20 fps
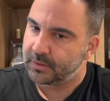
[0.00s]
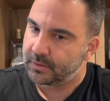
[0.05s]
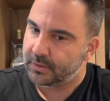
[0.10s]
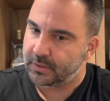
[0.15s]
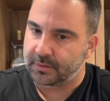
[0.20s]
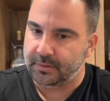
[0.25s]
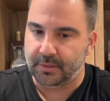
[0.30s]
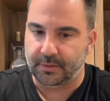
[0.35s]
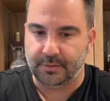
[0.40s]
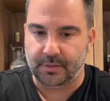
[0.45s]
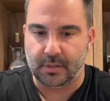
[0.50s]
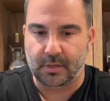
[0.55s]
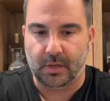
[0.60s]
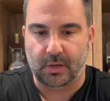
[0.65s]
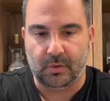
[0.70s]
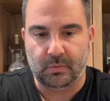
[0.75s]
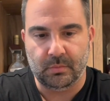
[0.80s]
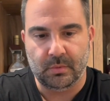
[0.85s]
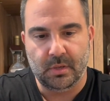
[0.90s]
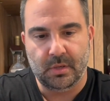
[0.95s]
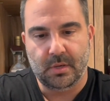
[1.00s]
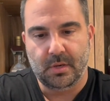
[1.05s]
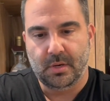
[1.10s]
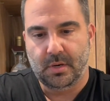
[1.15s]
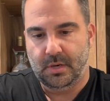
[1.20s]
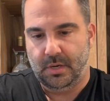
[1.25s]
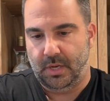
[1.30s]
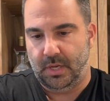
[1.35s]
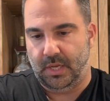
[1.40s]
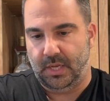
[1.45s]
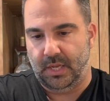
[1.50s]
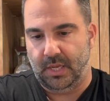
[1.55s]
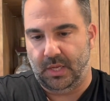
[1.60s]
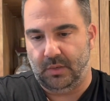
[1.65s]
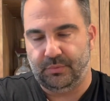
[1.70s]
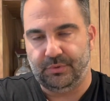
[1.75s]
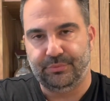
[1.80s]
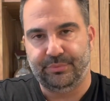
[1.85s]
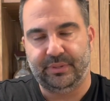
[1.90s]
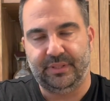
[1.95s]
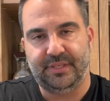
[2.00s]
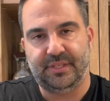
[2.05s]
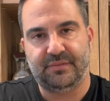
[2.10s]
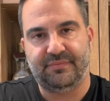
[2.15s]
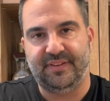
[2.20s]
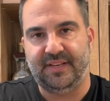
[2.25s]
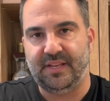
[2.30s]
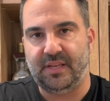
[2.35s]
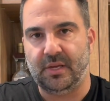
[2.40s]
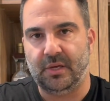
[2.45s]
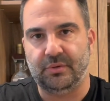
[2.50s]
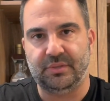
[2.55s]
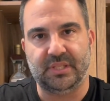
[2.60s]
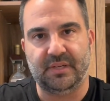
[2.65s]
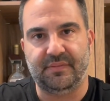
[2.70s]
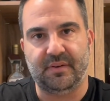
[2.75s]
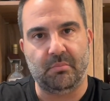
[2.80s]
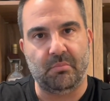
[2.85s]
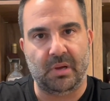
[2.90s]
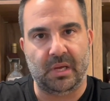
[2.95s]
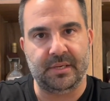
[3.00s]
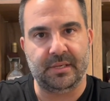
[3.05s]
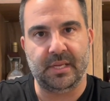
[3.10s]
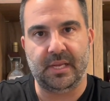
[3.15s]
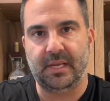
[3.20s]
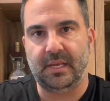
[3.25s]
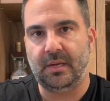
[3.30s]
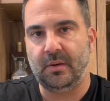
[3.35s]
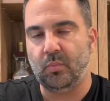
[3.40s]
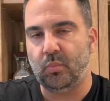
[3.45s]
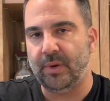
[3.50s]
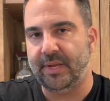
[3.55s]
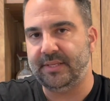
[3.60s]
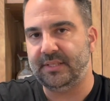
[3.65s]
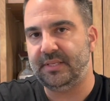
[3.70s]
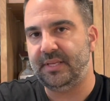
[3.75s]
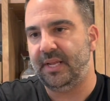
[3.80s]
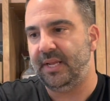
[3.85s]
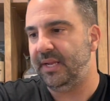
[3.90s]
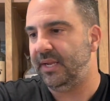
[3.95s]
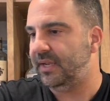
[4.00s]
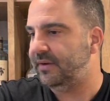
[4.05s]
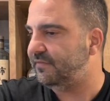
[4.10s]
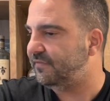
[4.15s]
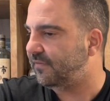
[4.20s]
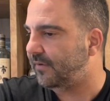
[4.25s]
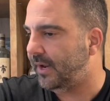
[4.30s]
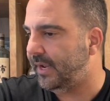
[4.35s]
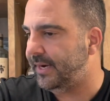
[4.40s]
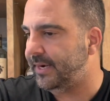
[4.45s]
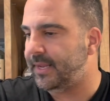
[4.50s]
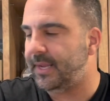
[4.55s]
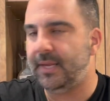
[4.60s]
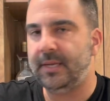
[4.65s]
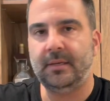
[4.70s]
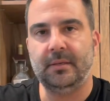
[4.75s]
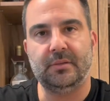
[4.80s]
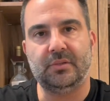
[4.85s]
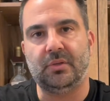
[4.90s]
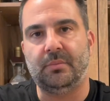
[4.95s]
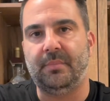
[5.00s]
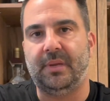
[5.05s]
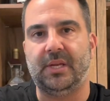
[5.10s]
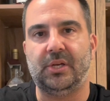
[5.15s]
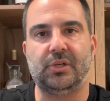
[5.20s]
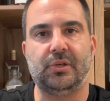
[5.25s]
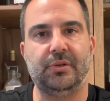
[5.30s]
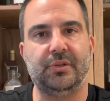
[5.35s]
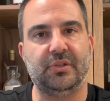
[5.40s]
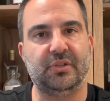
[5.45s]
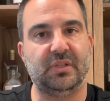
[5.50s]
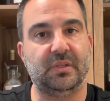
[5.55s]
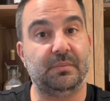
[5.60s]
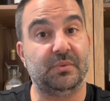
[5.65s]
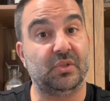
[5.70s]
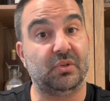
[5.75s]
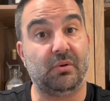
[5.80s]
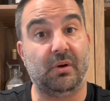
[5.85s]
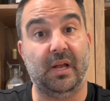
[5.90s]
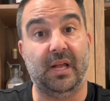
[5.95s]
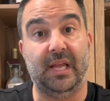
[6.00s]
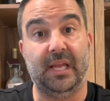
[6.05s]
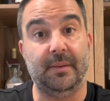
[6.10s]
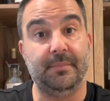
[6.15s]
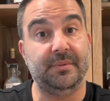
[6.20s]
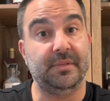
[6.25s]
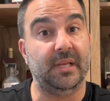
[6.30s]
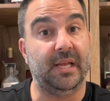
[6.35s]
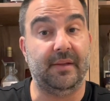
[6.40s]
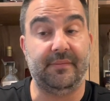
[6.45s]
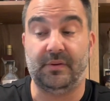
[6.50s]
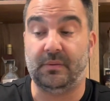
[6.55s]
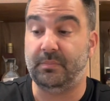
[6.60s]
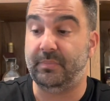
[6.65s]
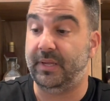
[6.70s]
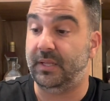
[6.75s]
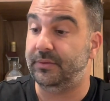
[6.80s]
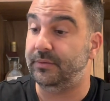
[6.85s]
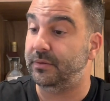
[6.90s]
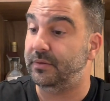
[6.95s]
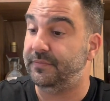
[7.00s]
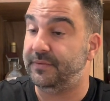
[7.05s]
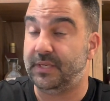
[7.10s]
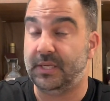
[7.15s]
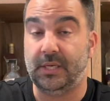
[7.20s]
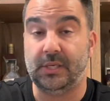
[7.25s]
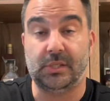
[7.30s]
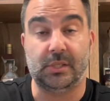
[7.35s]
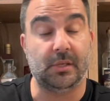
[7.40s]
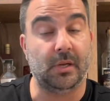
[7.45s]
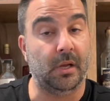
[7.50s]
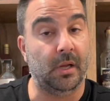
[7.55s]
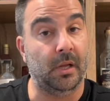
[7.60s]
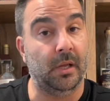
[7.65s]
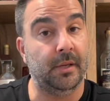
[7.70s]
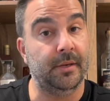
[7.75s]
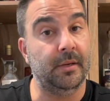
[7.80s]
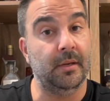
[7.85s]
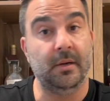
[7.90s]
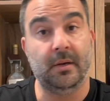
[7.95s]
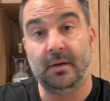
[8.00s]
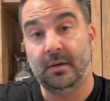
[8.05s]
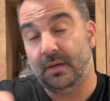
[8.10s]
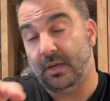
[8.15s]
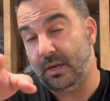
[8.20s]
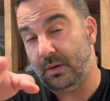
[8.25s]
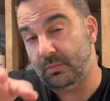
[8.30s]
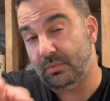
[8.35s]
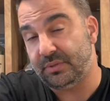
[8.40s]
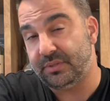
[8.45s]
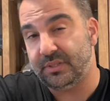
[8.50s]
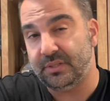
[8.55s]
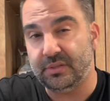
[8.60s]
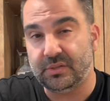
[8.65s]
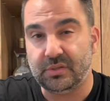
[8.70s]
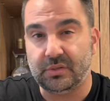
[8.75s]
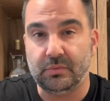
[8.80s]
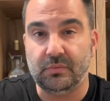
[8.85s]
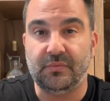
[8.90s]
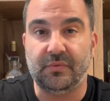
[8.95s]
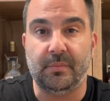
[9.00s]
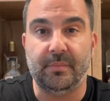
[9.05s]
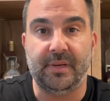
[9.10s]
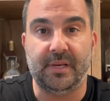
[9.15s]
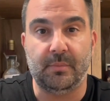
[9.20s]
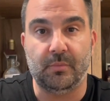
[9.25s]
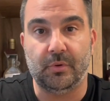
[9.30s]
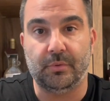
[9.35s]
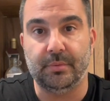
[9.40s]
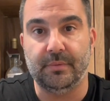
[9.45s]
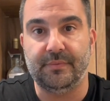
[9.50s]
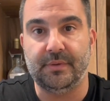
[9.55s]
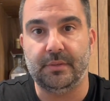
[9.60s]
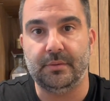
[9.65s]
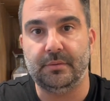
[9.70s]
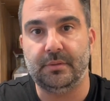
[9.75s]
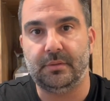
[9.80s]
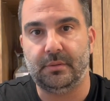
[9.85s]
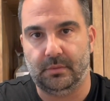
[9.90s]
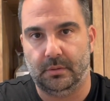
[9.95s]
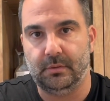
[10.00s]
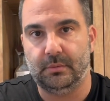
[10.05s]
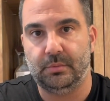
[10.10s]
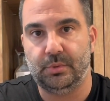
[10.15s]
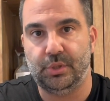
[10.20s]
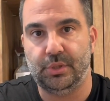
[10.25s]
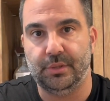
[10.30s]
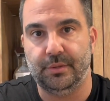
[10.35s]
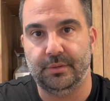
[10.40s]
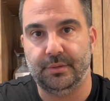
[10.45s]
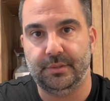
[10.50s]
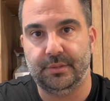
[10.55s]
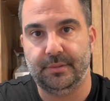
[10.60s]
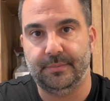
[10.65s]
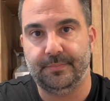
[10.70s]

And there you go. We release videos every Monday, Wednesday, and Friday. So make sure you're subscribed to have your bell notification on. And we'll see you soon for many more reviews. Cheers.